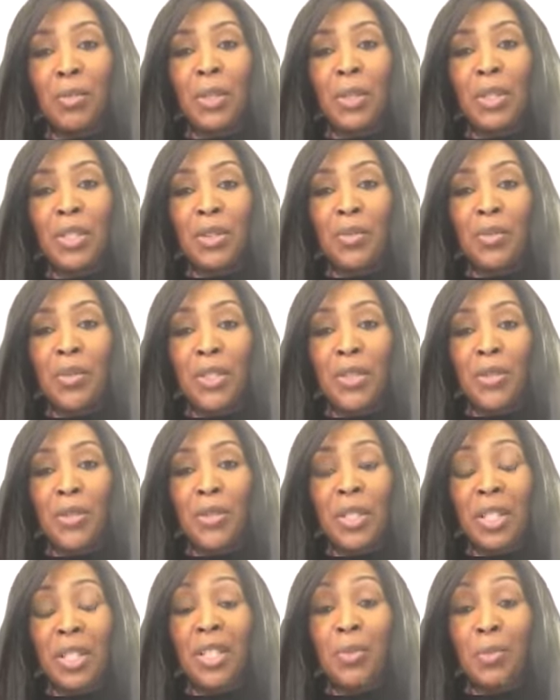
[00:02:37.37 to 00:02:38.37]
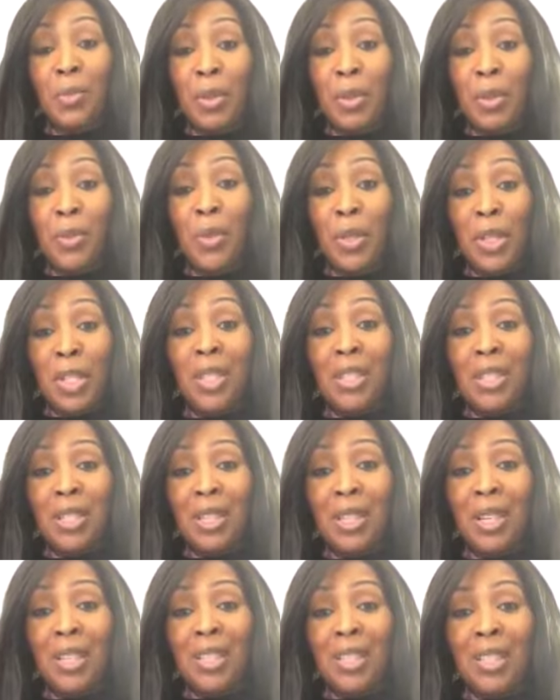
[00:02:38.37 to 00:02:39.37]
It was the original sticks with the wooden
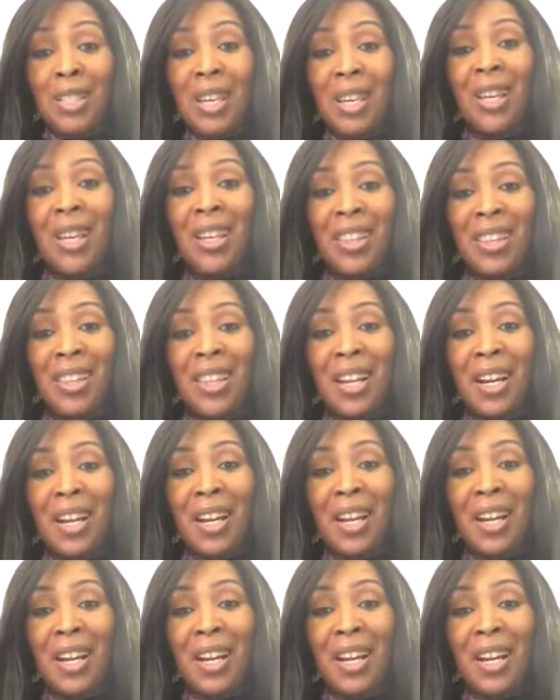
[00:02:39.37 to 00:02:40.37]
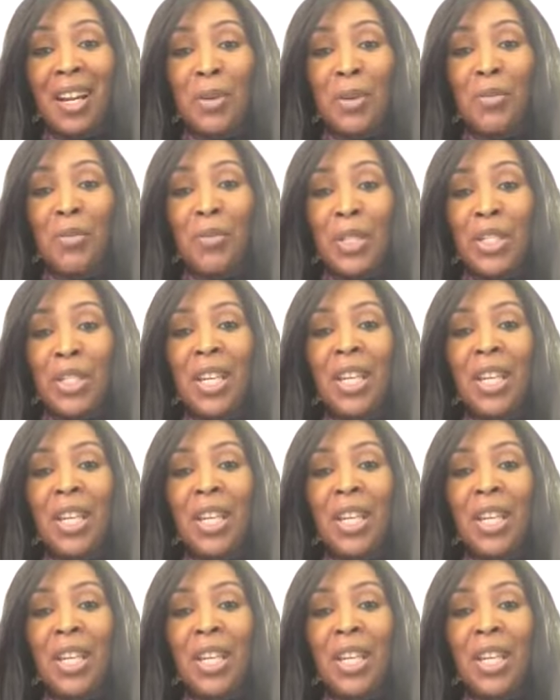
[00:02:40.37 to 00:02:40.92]
sticks that I played with.